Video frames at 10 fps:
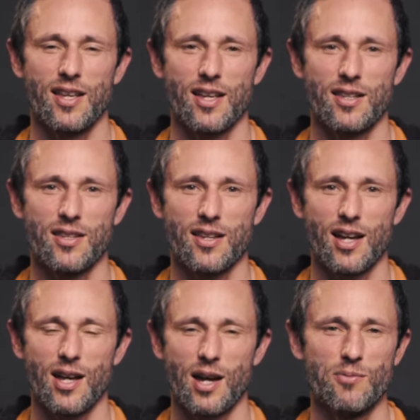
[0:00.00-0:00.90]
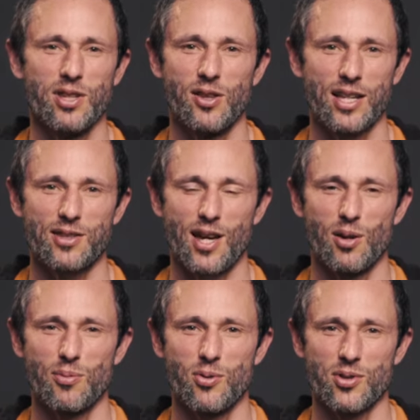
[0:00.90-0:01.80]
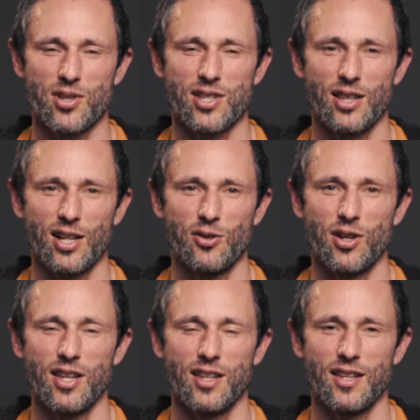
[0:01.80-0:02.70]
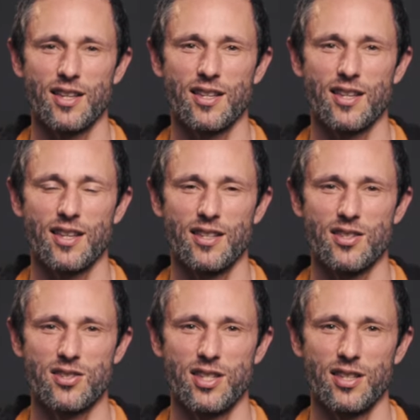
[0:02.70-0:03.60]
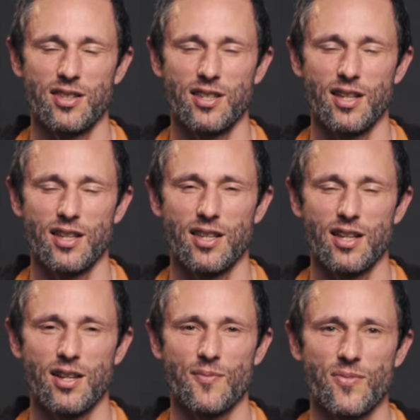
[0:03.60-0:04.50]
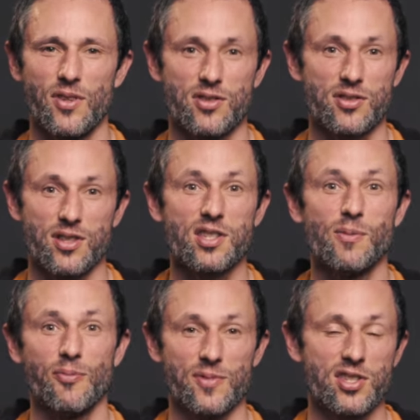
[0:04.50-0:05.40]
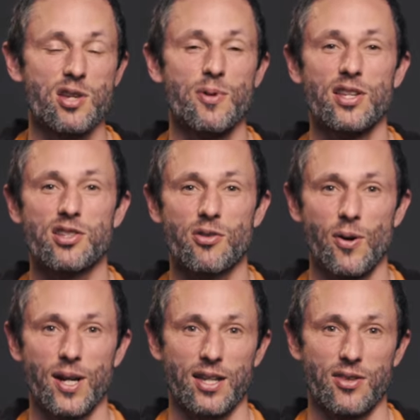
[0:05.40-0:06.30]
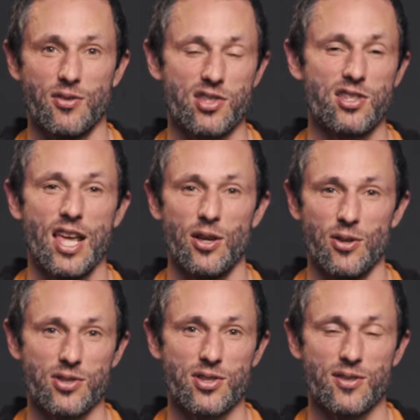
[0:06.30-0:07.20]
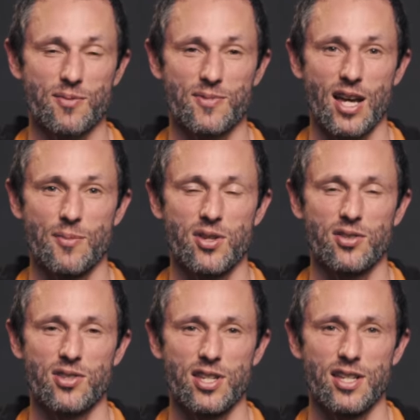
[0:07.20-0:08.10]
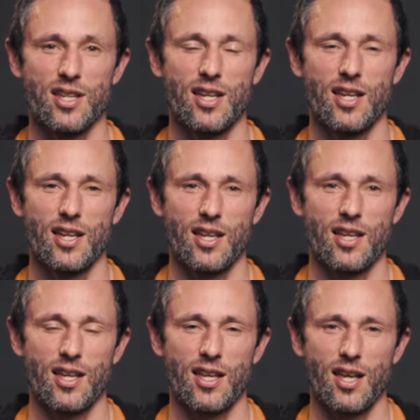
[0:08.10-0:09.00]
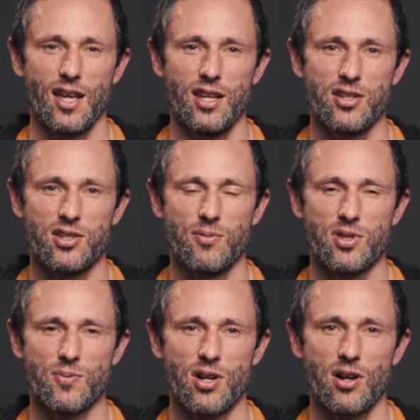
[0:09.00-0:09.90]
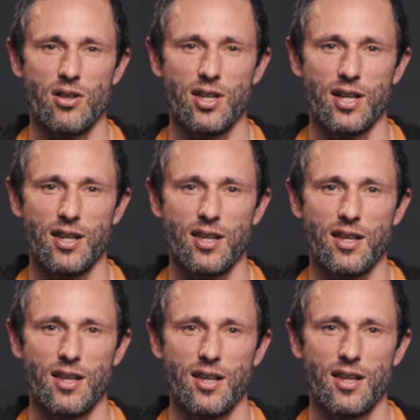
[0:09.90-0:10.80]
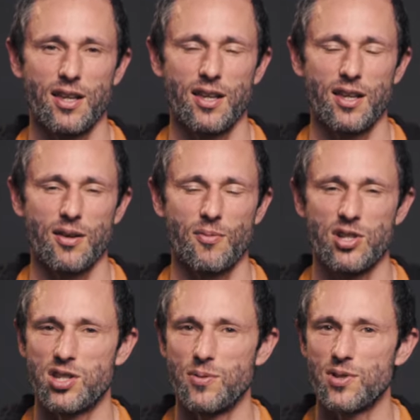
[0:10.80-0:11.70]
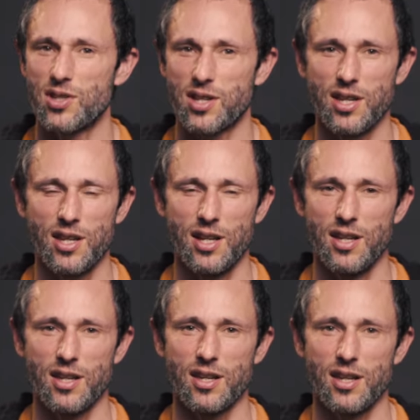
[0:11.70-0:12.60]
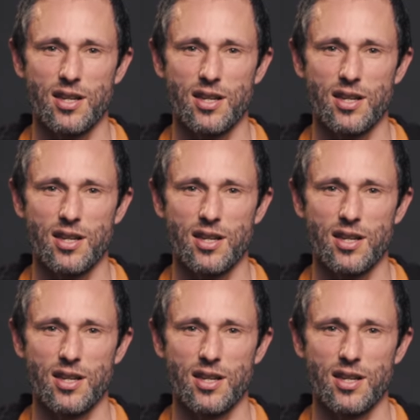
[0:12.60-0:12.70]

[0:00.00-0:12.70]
and I, I really like tidal pools because I like looking and seeing the. Uh, there's some of them seaweed is growing, and there's snails sometimes you can see. And she was recalling when she was a kid,